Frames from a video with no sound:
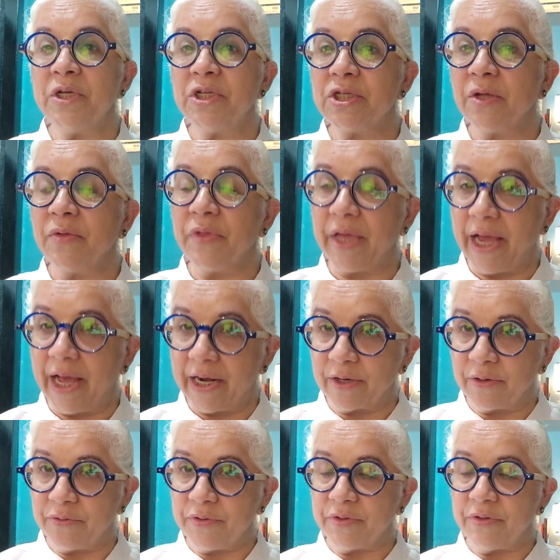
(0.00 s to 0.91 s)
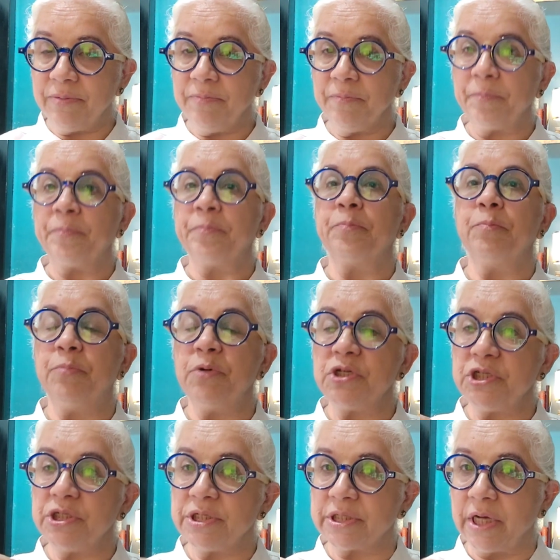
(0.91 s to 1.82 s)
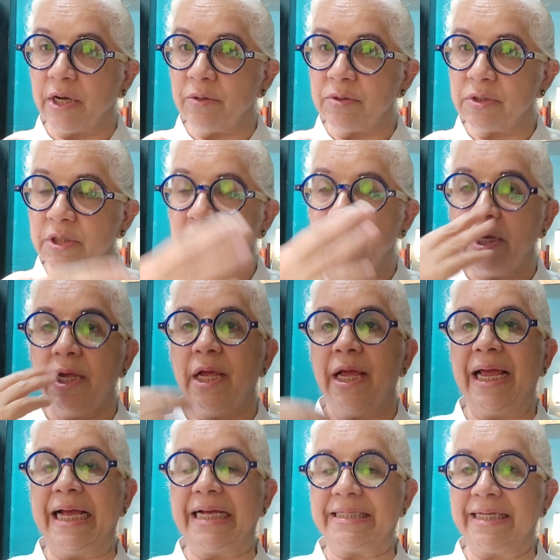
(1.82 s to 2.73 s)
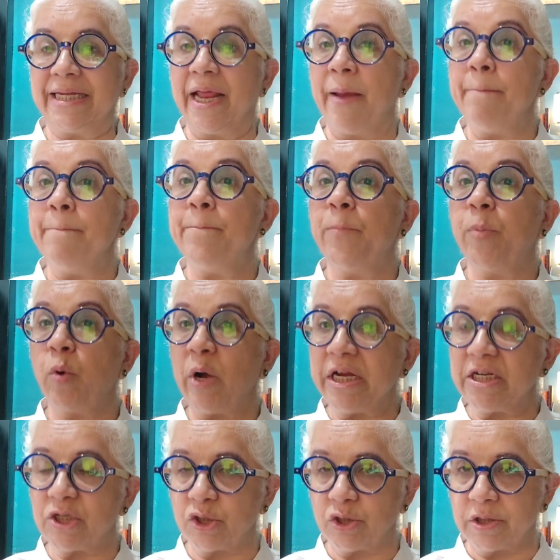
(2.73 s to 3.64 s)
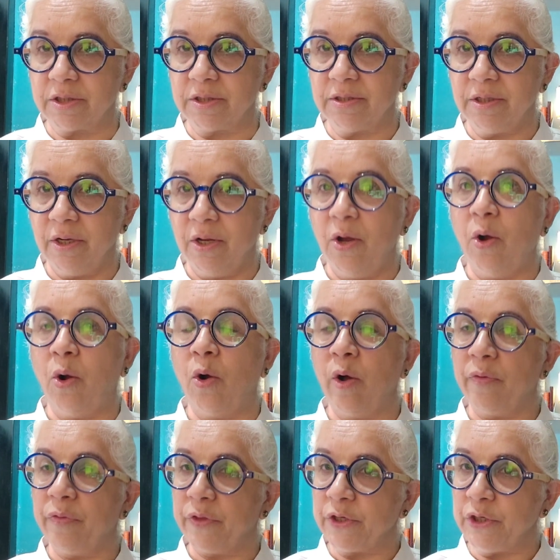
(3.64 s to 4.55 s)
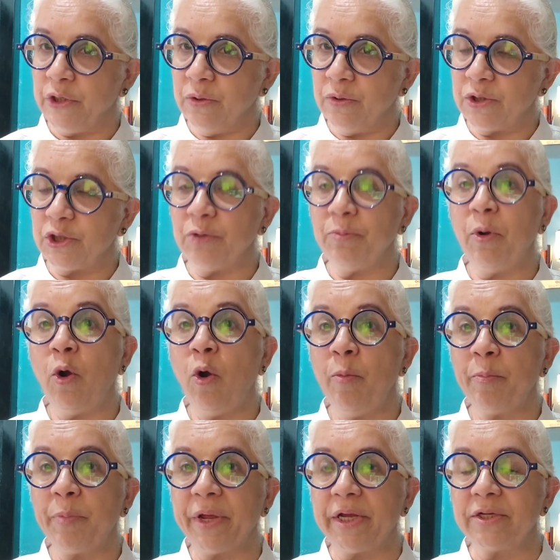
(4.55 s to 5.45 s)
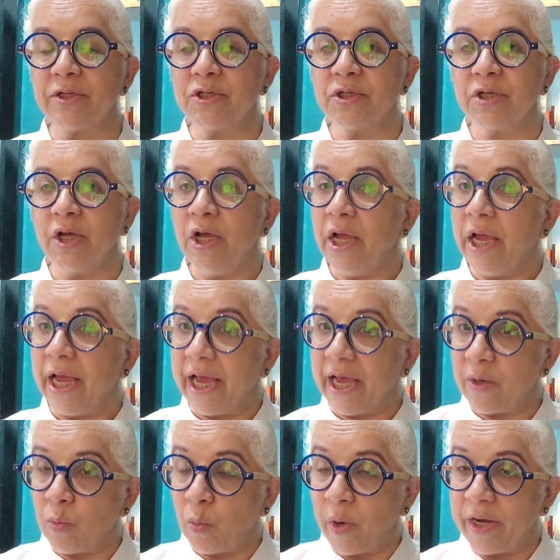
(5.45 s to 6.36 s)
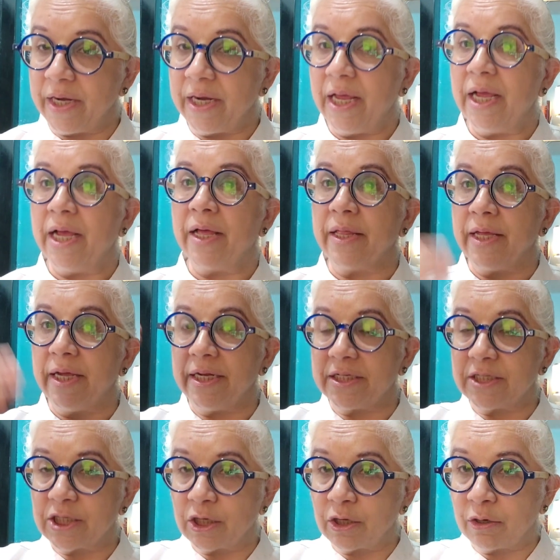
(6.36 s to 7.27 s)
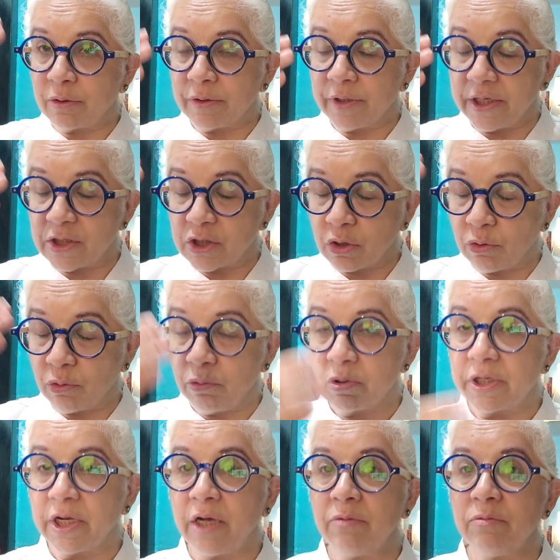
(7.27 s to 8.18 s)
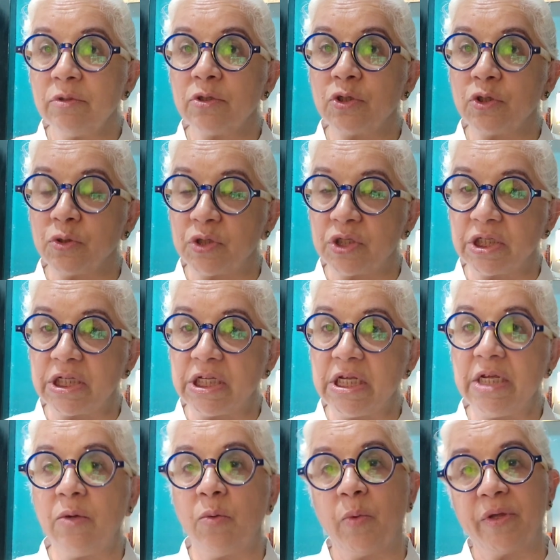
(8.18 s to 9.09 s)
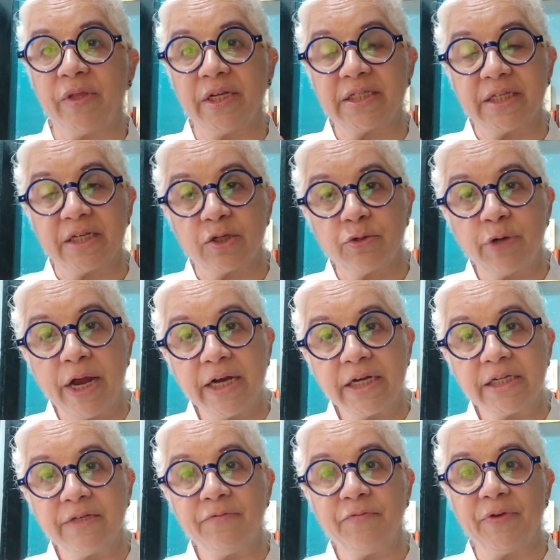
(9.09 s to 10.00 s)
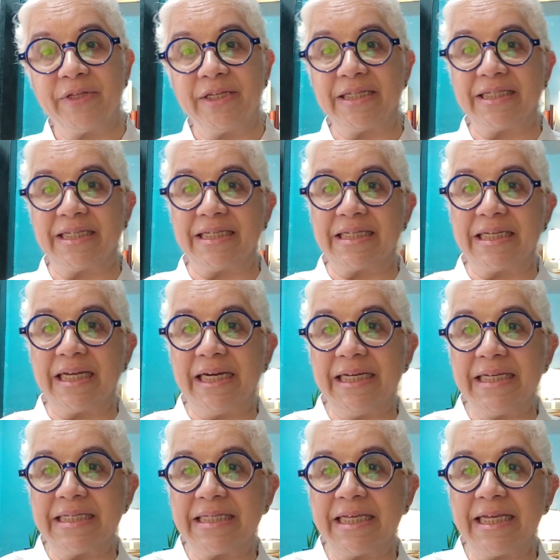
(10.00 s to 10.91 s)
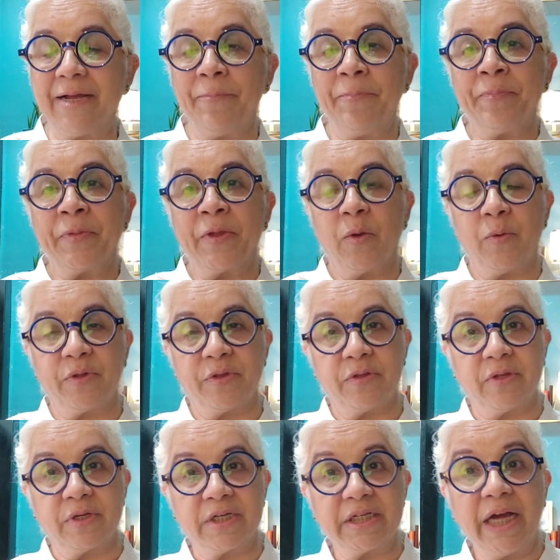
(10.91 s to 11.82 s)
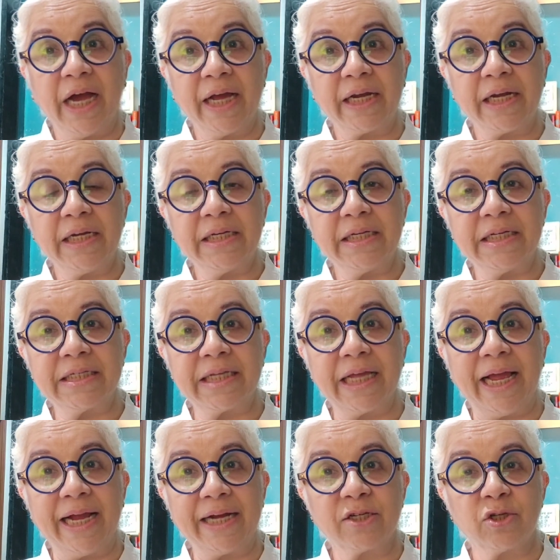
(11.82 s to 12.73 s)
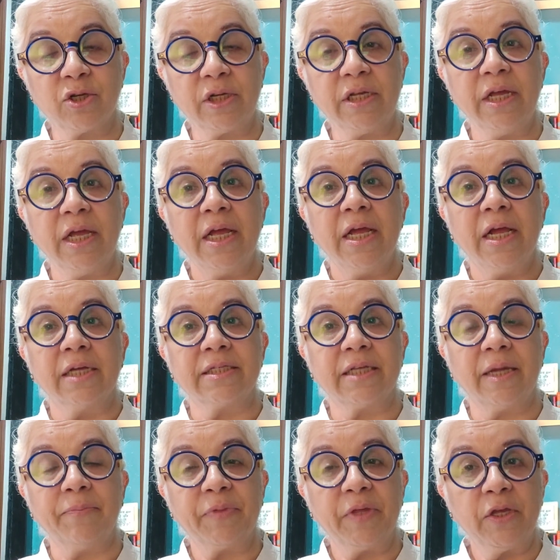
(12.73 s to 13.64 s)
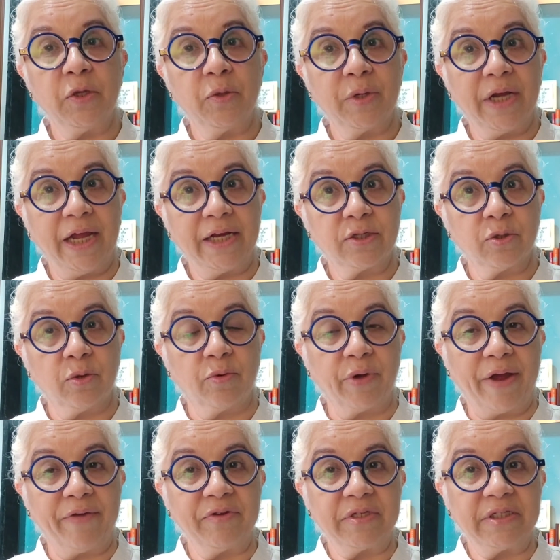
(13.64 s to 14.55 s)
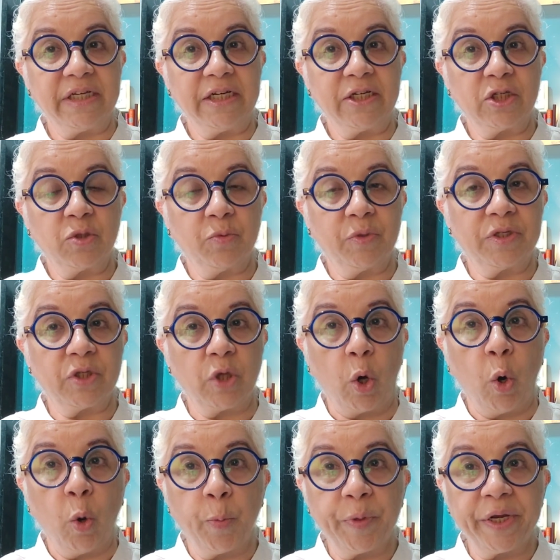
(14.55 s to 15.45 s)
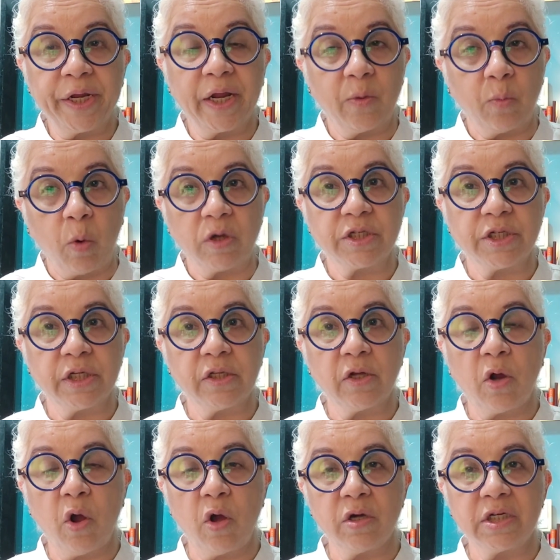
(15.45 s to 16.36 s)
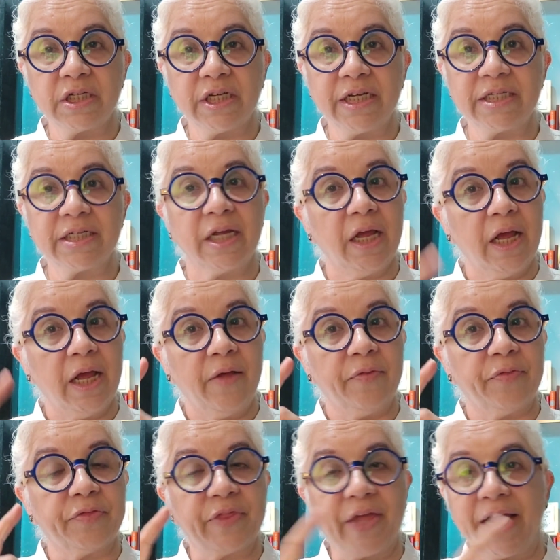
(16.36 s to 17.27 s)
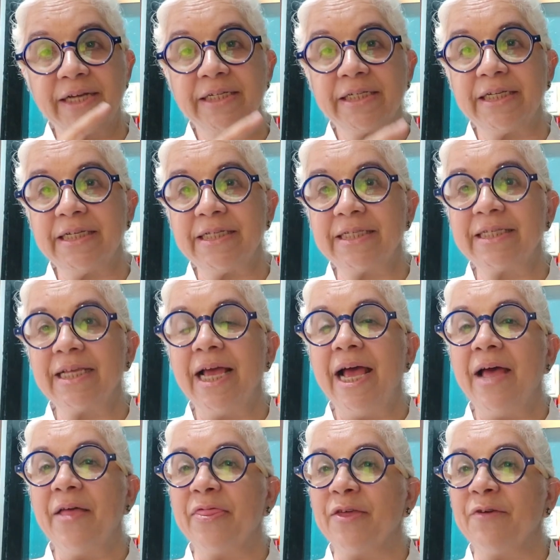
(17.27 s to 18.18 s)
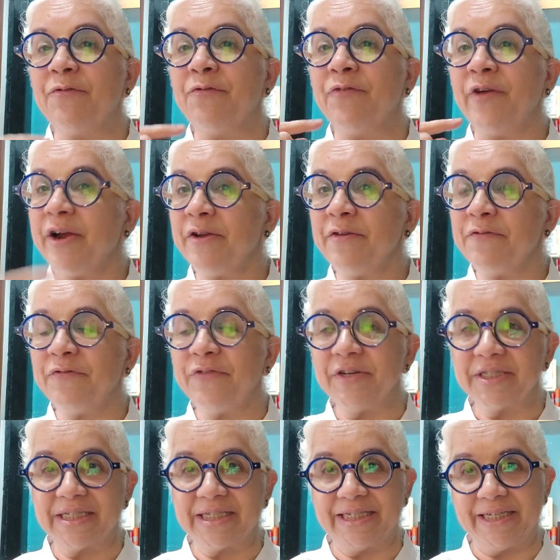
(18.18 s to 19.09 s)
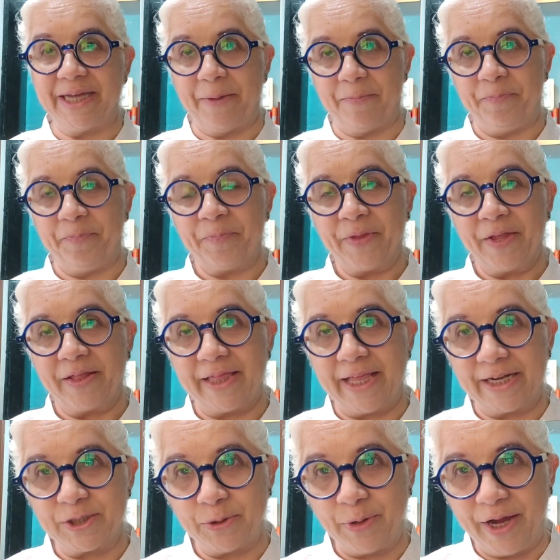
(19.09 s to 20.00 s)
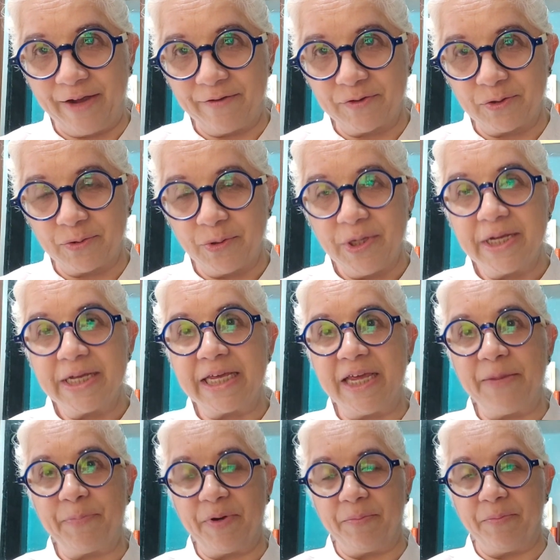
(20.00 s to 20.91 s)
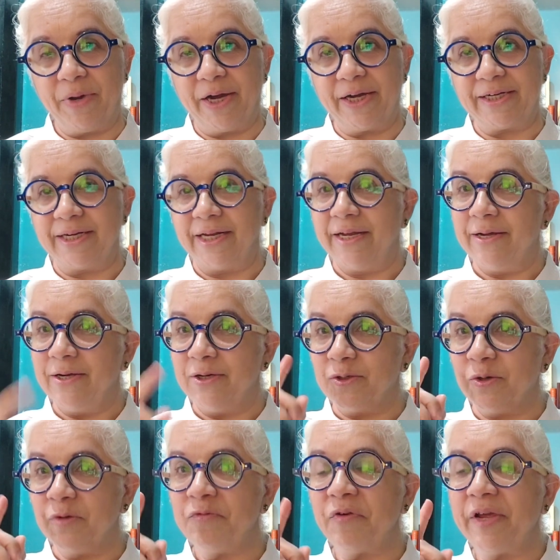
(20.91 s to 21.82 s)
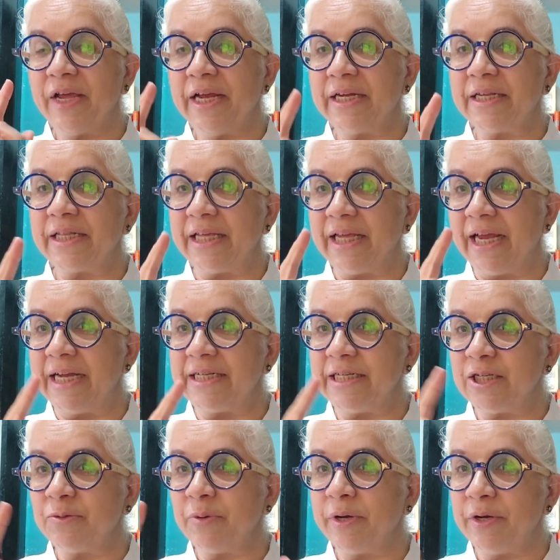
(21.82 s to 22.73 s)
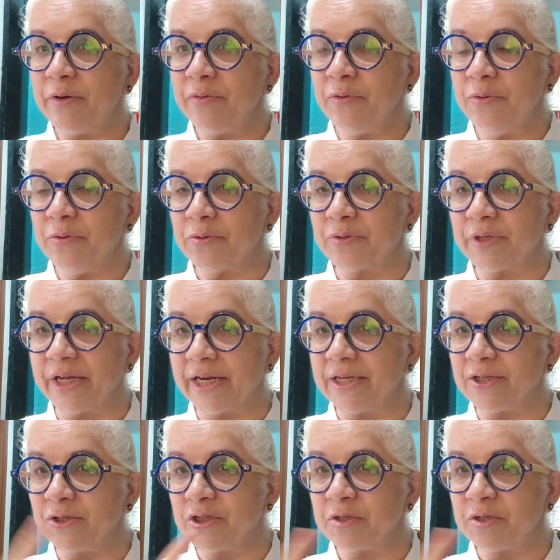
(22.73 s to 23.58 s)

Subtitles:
which the algorithm pushes out as an impression on the YouTube homepage. And when they scroll down to see whether it's attractive, whether it's enticing, whether the title is actually something you'd like to gravitate towards opening and watching the content, that is the very first step that you have to keep in mind. Don't forget the 80-20 rule that